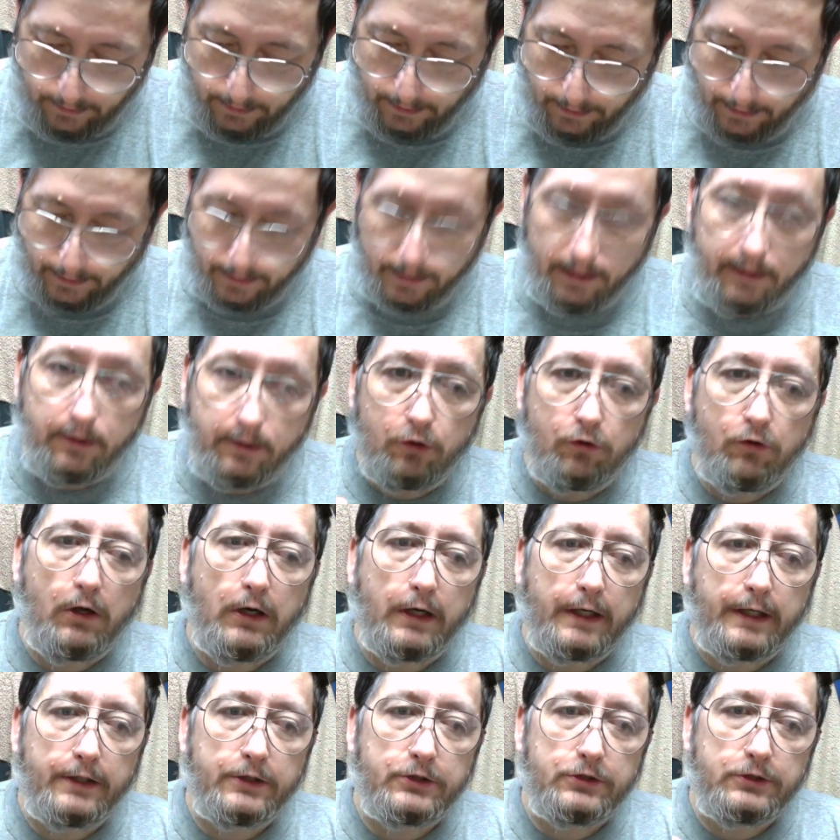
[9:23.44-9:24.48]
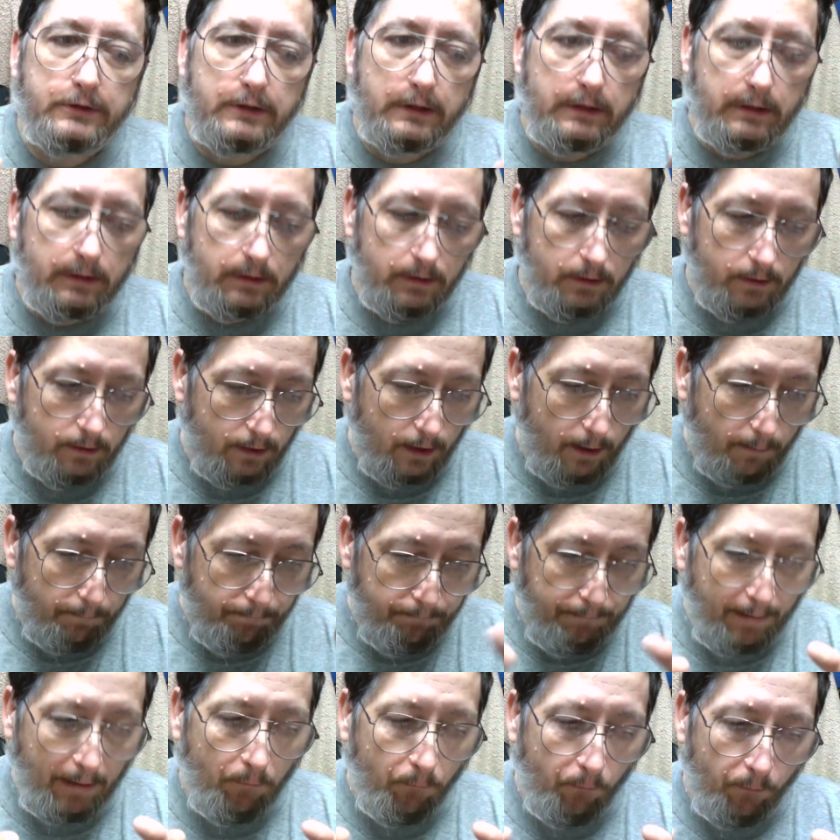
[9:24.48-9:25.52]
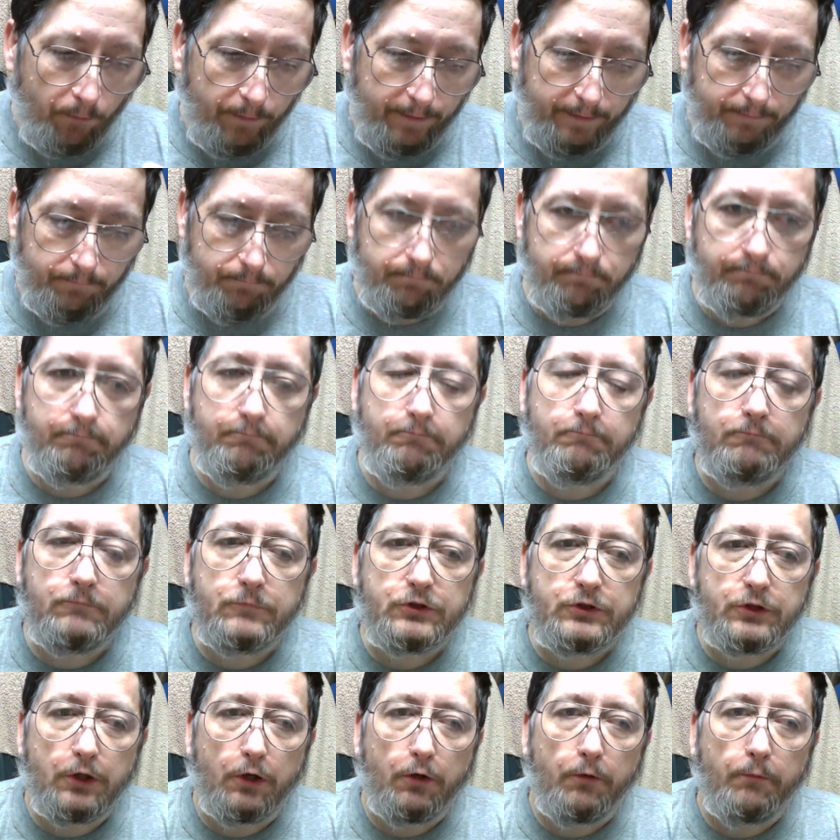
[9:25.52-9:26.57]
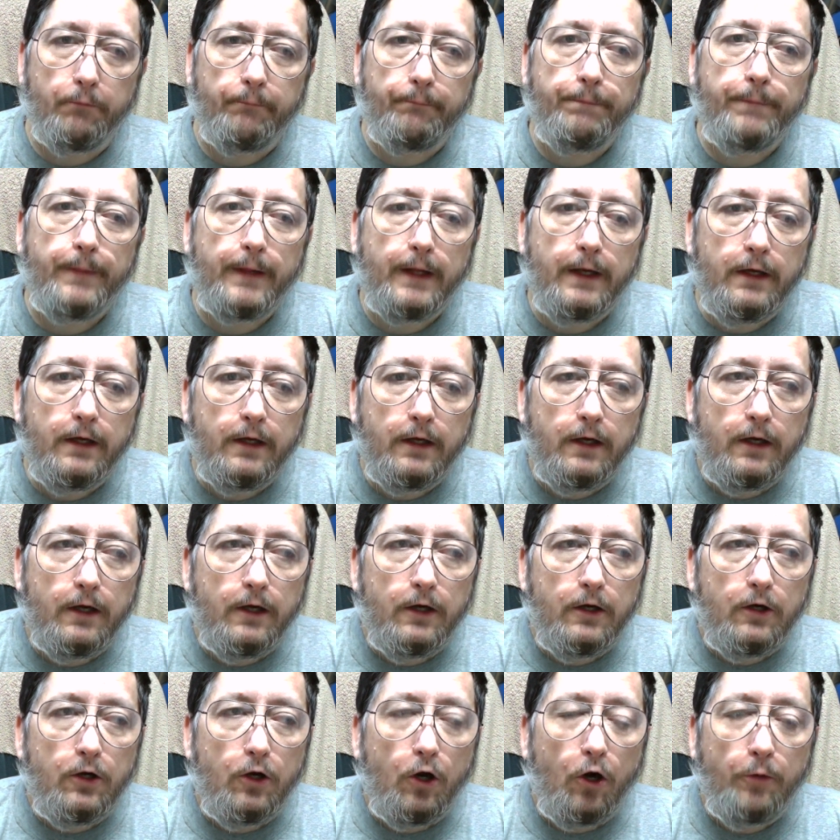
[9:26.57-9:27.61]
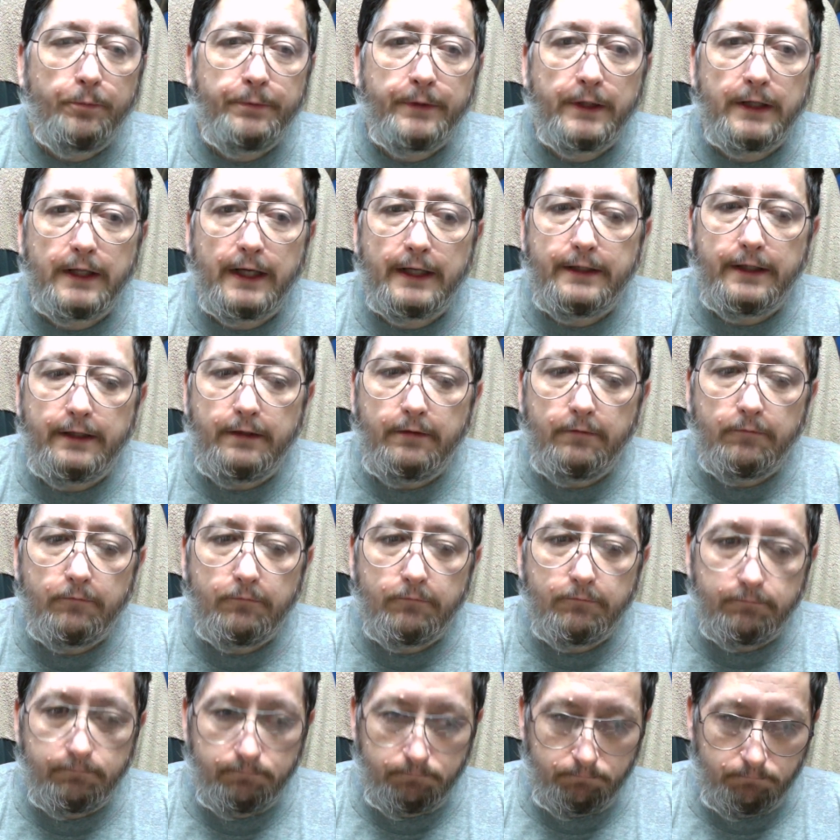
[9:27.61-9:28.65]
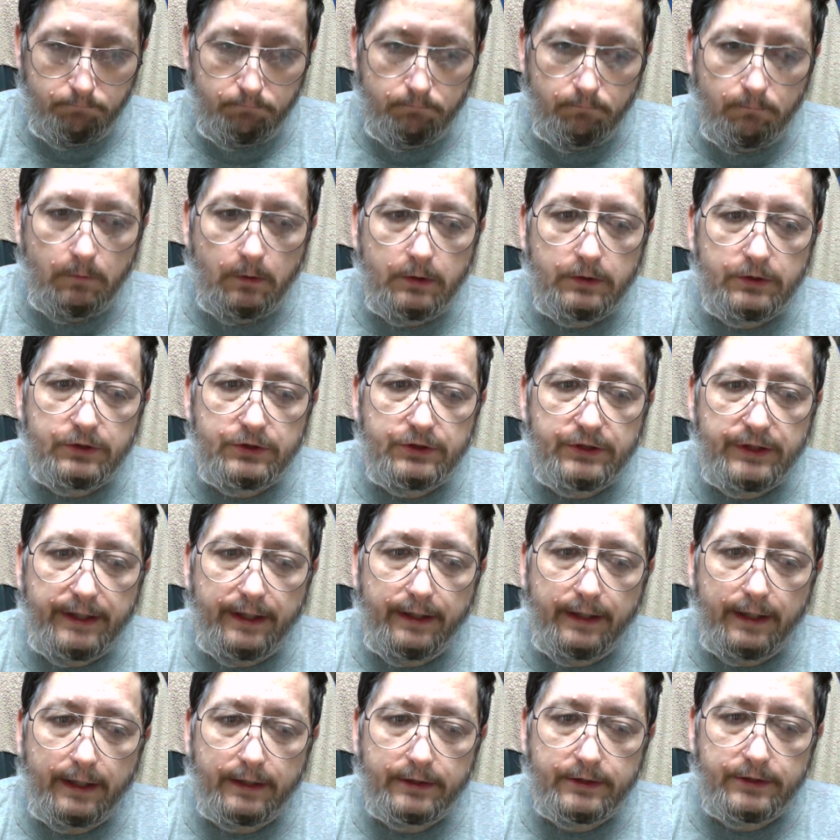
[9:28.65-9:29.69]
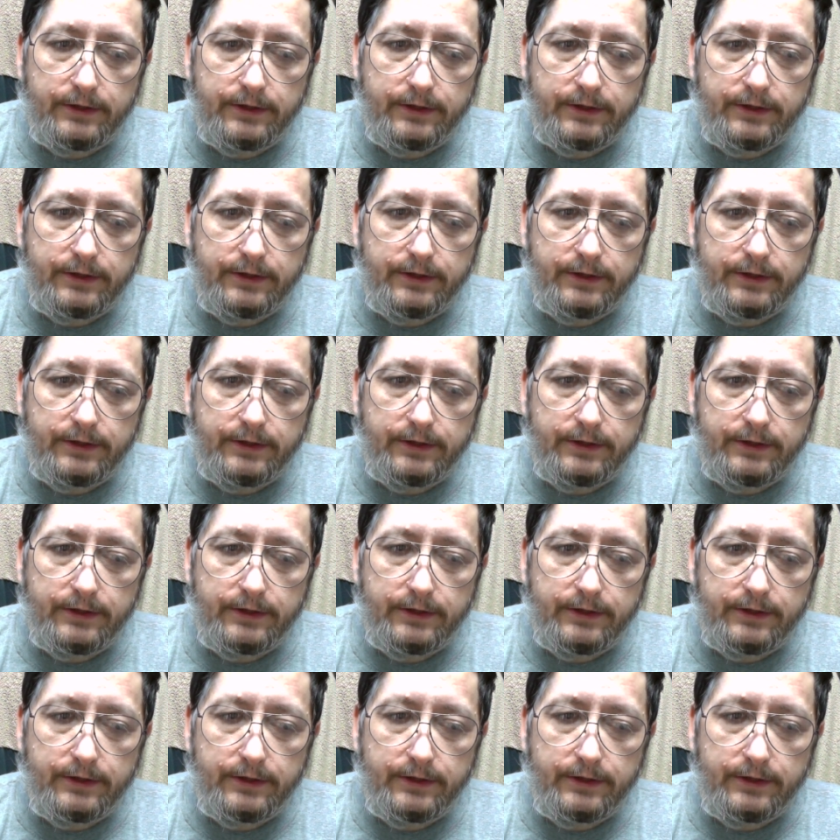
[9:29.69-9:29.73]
electronics about them. So, hope you liked it. See you next